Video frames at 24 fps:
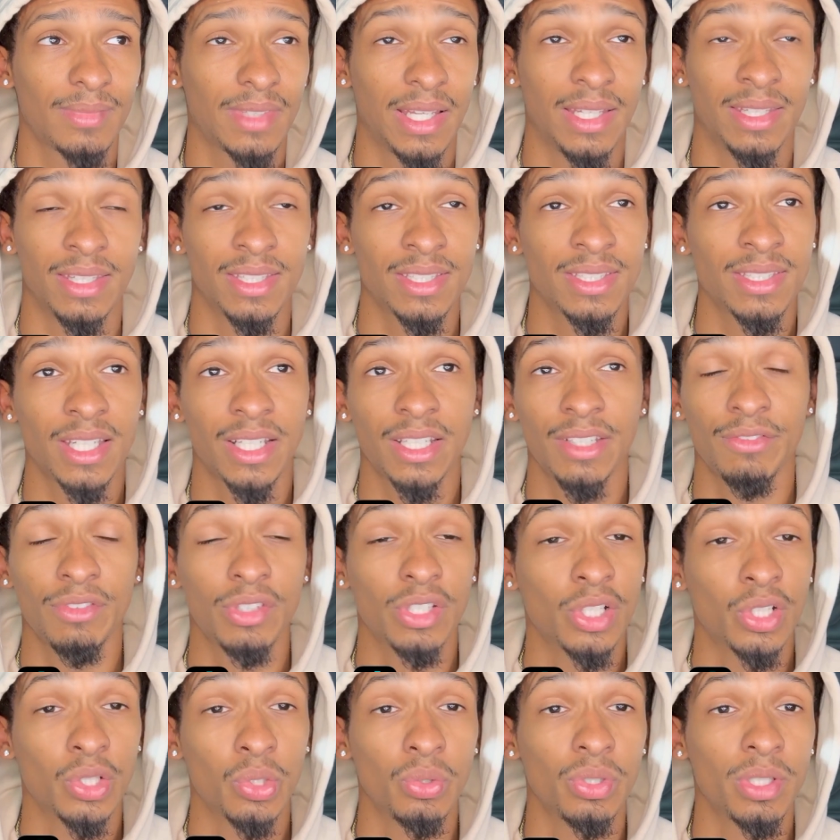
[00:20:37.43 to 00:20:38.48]
and this is not even
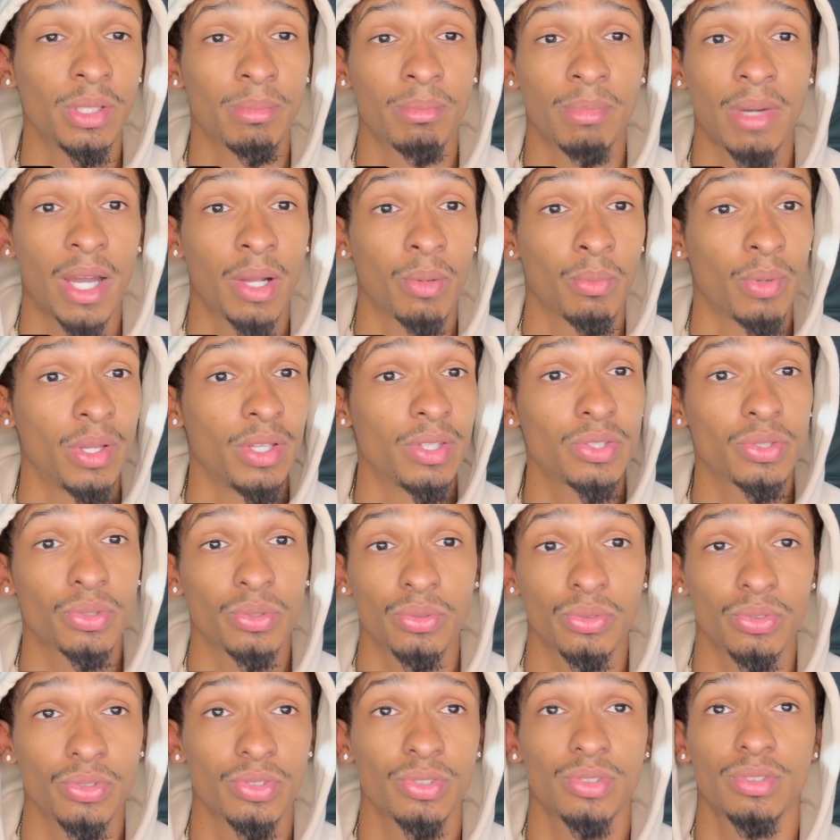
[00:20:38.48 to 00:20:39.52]
including my
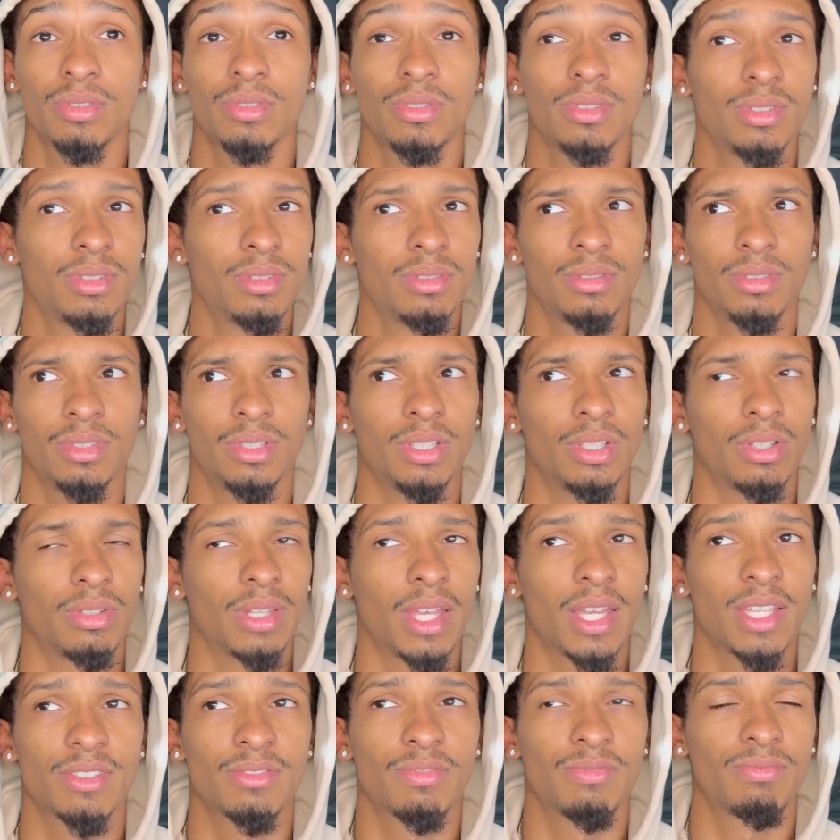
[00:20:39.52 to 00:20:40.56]
rentals.
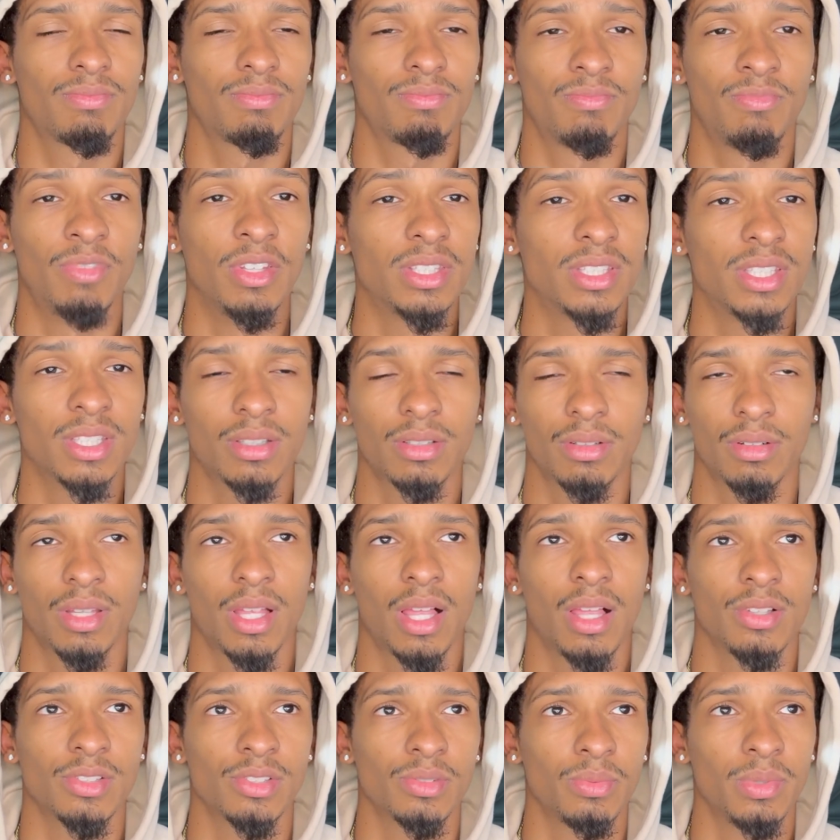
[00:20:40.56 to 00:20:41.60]
That's
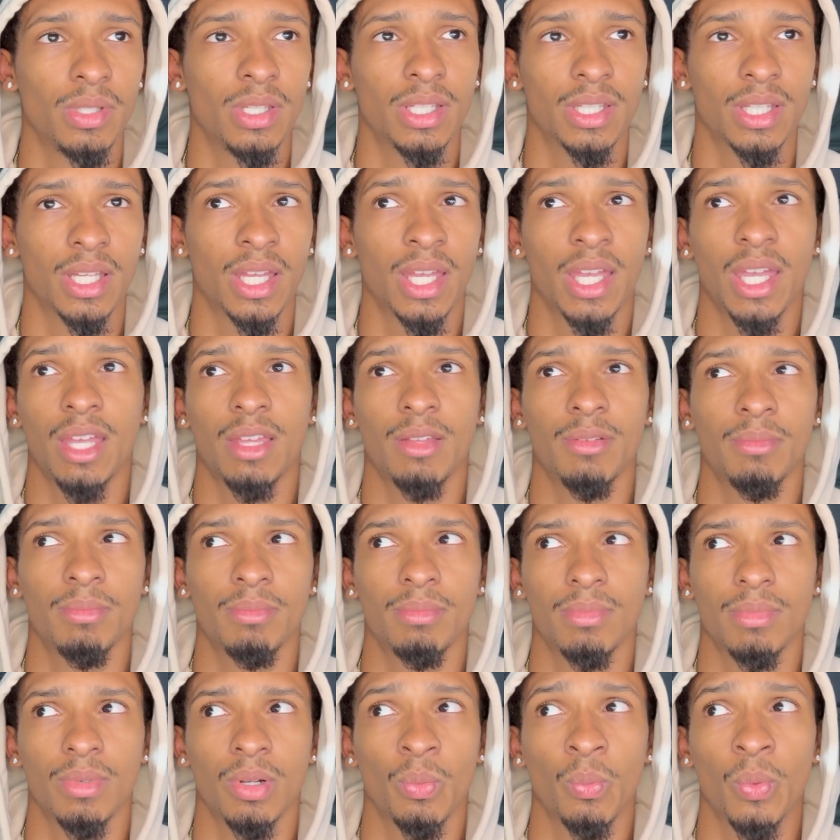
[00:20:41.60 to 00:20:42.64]
$1,500 a week, and I had a
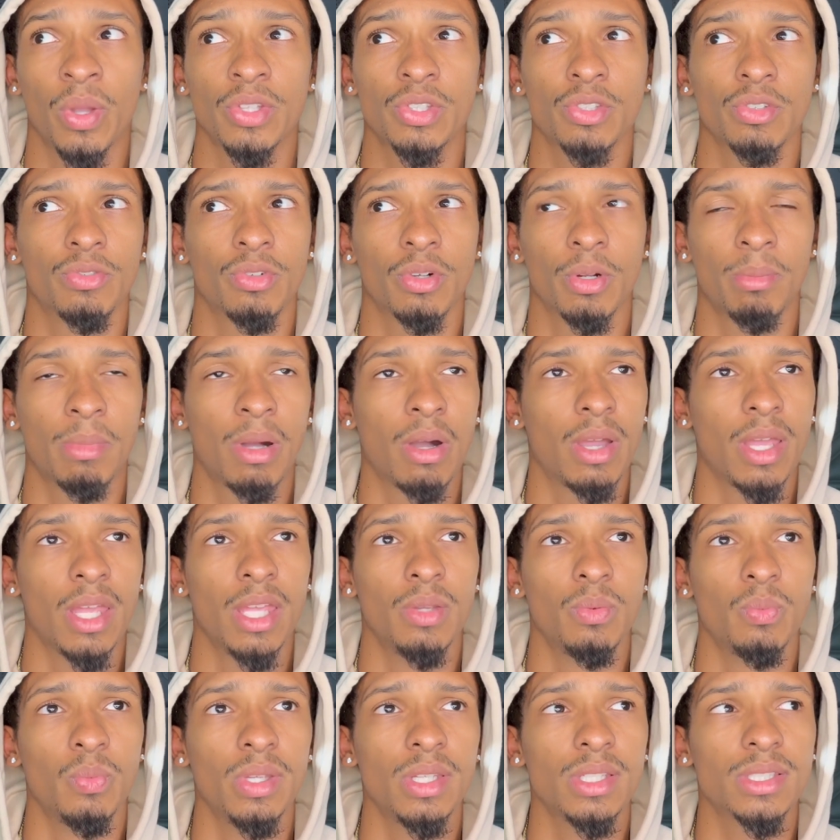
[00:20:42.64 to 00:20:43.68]
rental for about
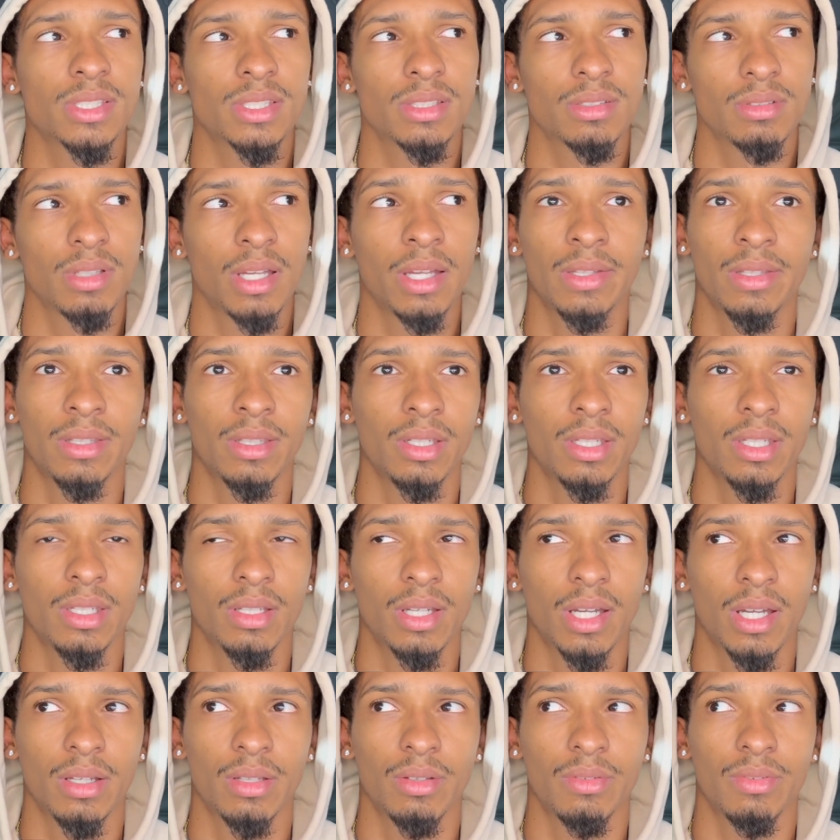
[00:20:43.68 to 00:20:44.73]
8 weeks out of
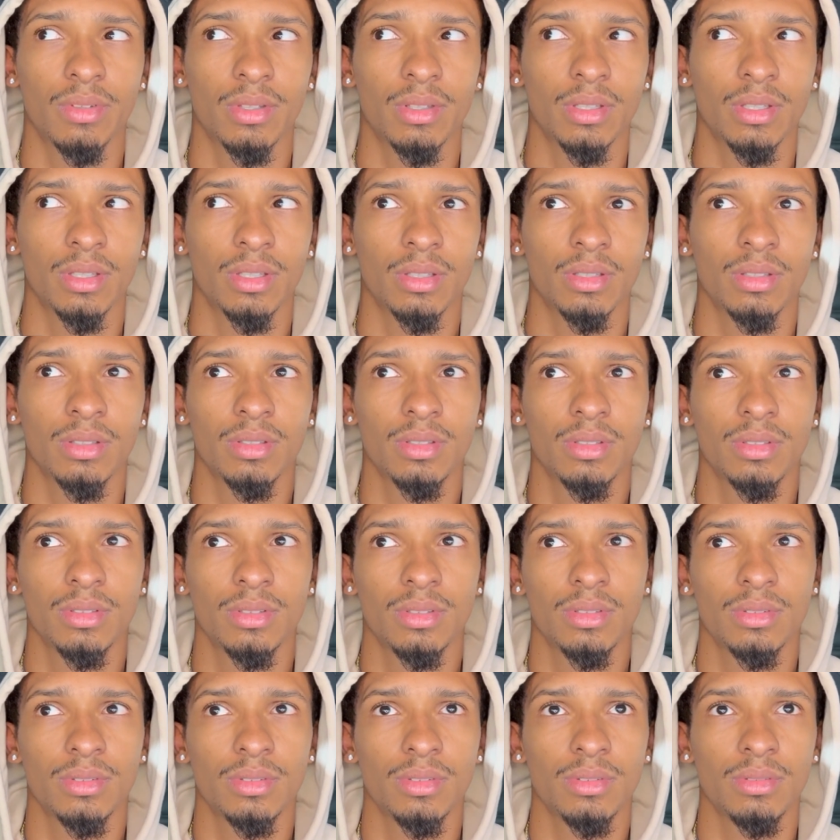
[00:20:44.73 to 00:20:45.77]
the
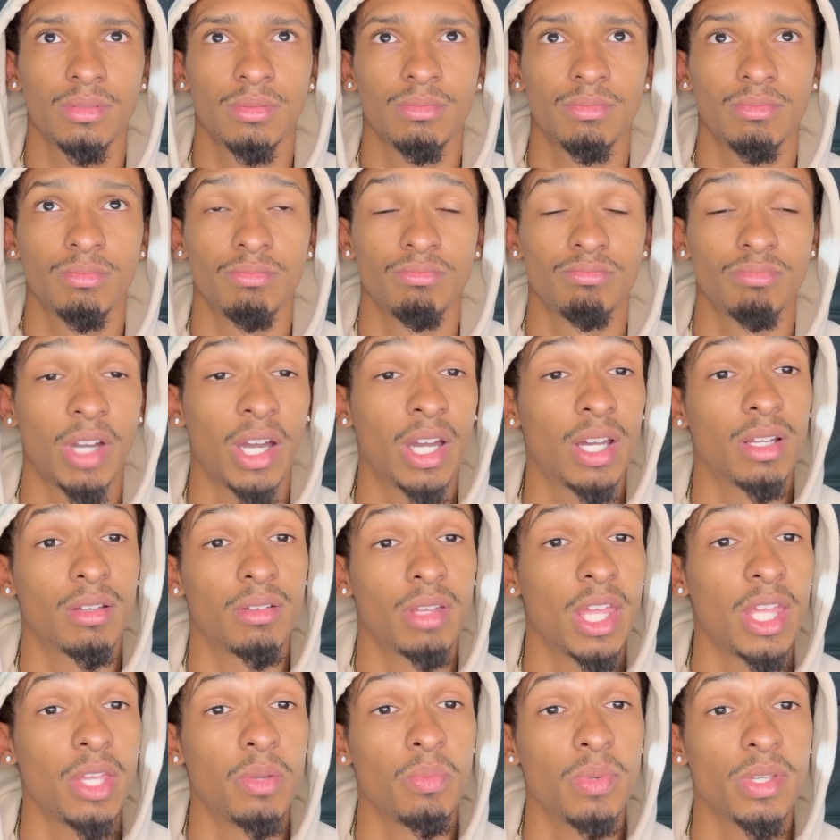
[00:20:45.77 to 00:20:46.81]

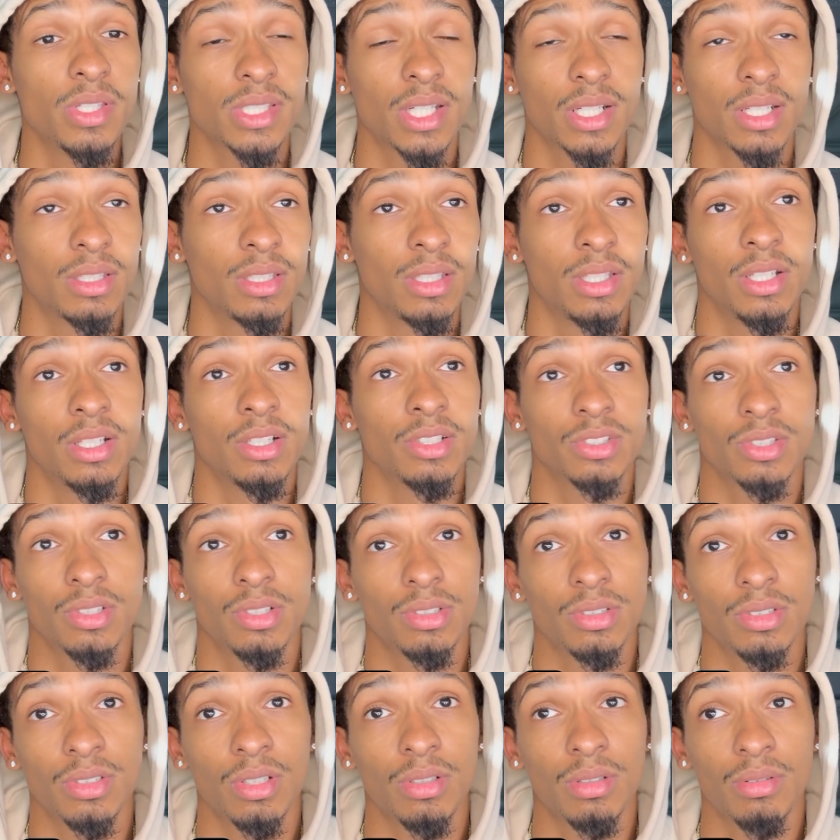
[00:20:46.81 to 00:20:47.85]
8 weeks out of the year.
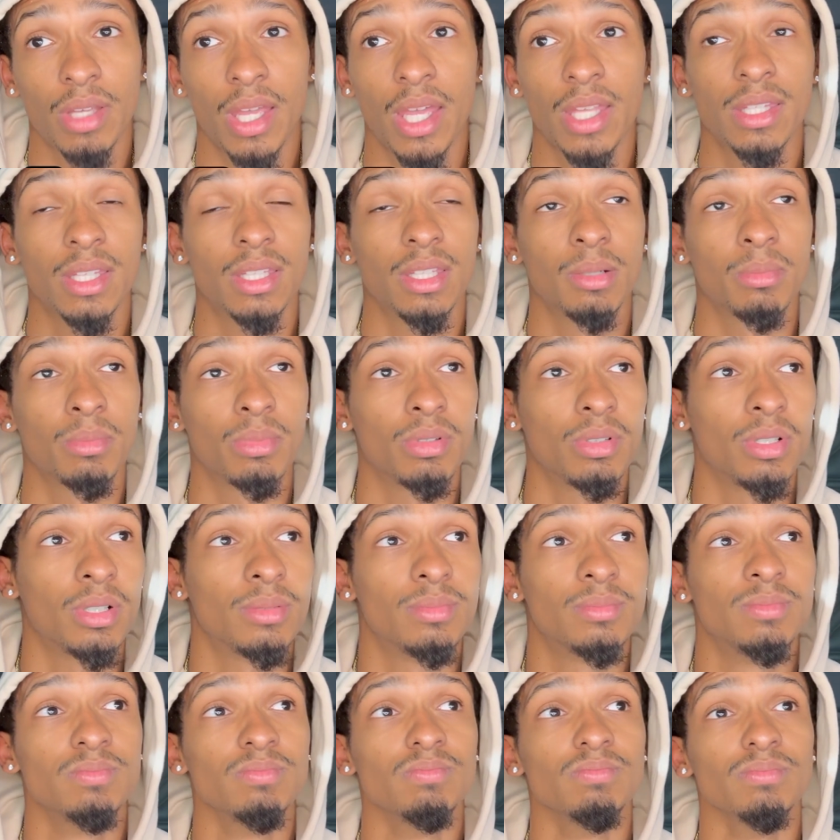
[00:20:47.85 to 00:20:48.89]
So add that number up.
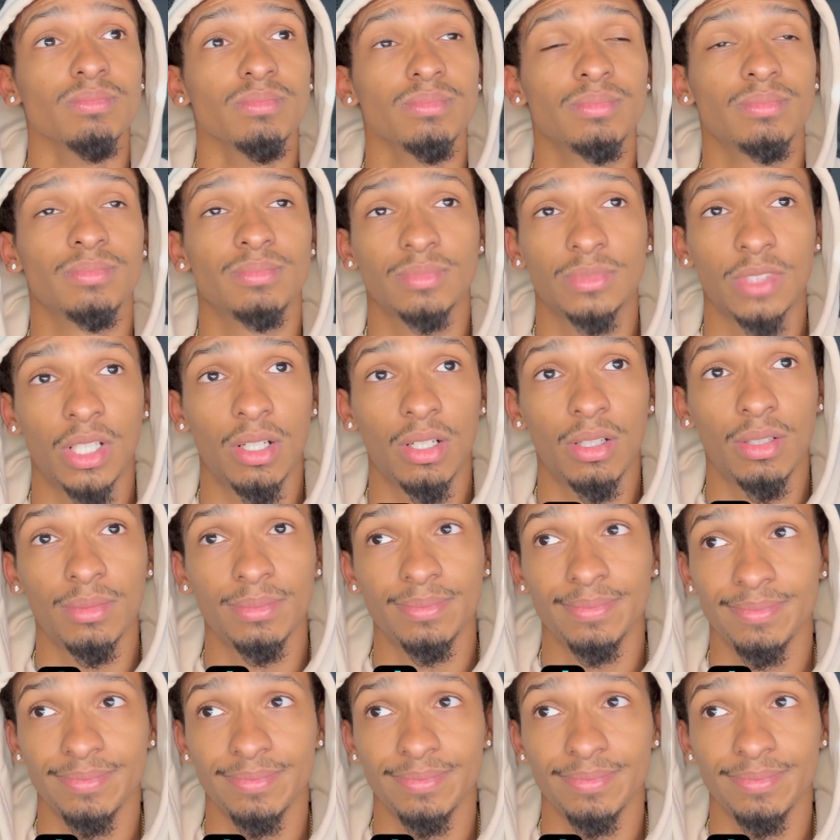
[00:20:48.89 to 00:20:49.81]
Um,